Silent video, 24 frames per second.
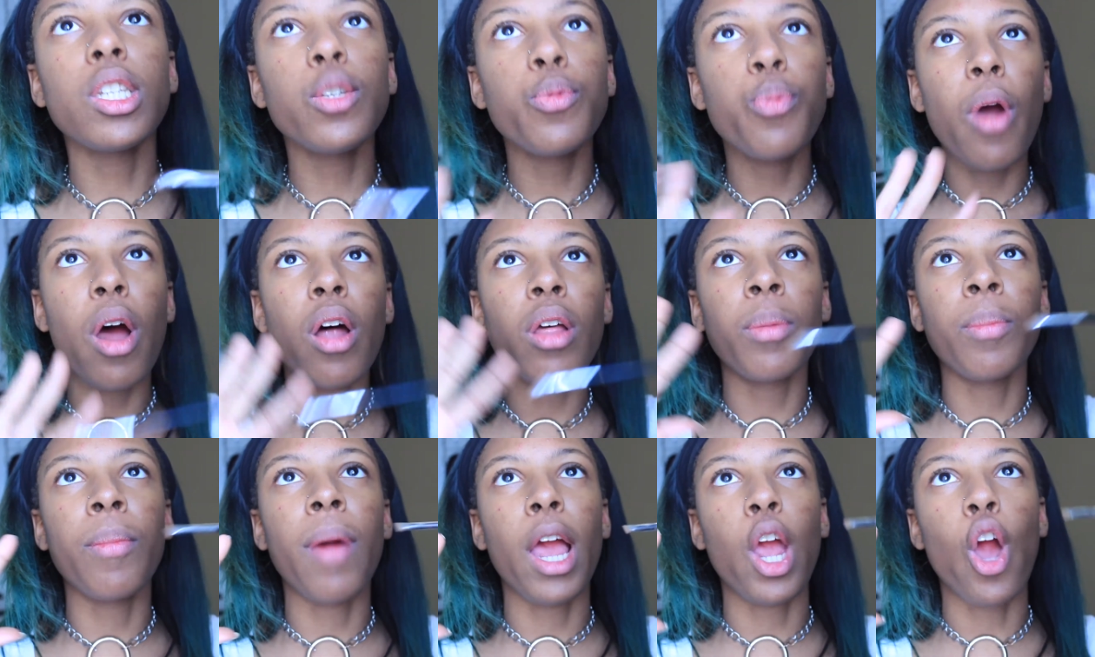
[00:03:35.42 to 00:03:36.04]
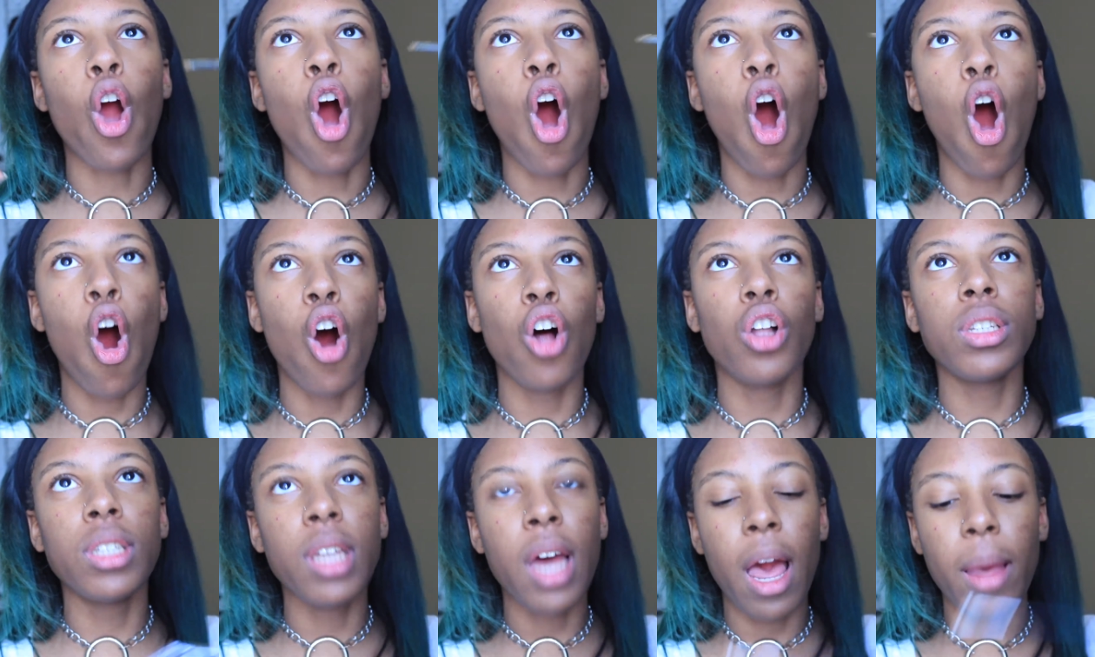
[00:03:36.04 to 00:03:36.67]
probably my
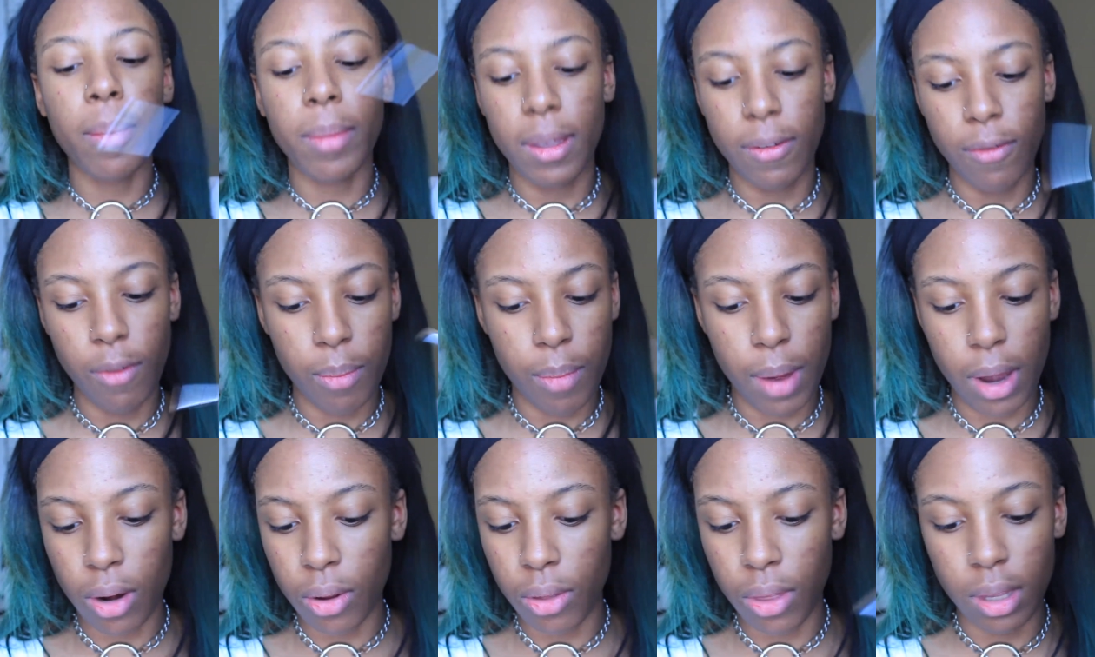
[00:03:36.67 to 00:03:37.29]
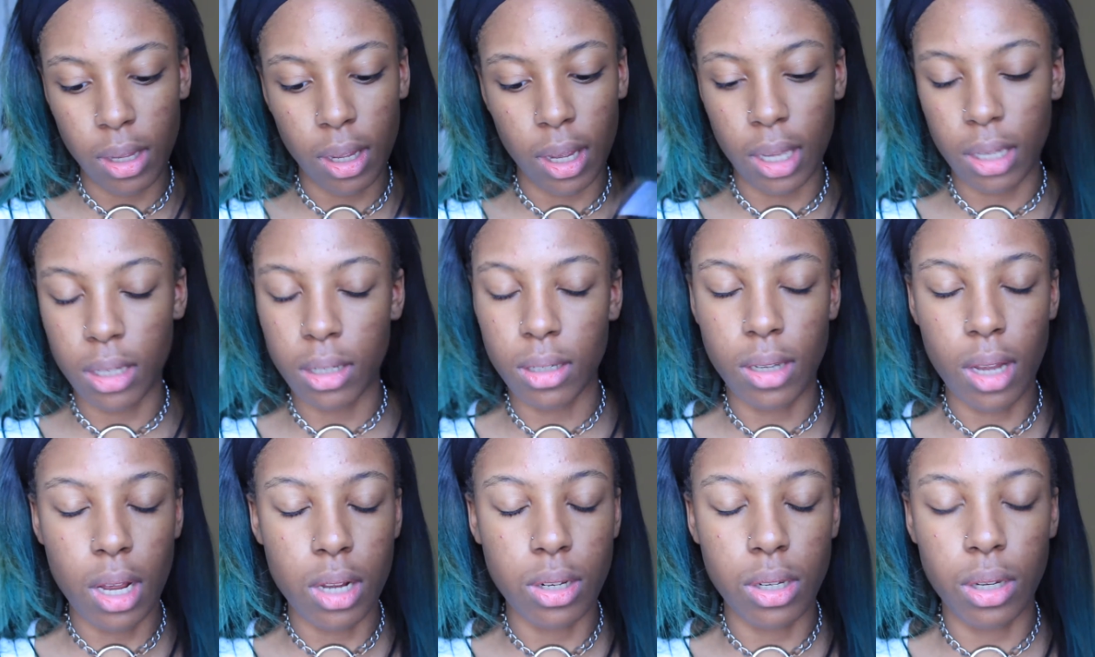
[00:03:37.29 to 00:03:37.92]
all-time, even better than the
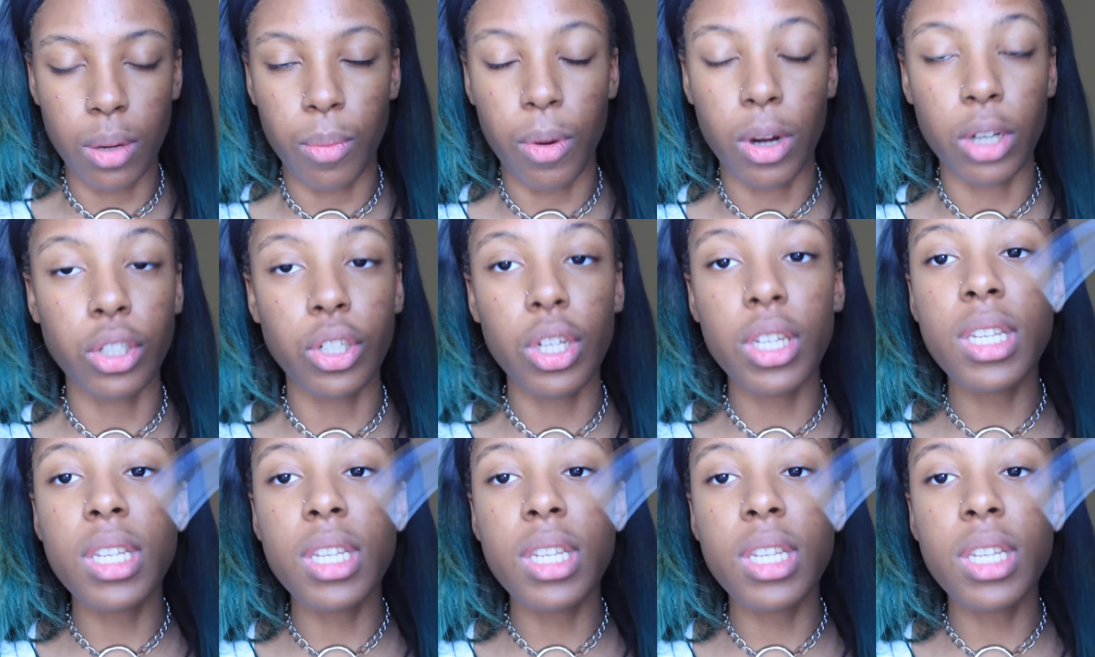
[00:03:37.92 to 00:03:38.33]
Anastasia brush,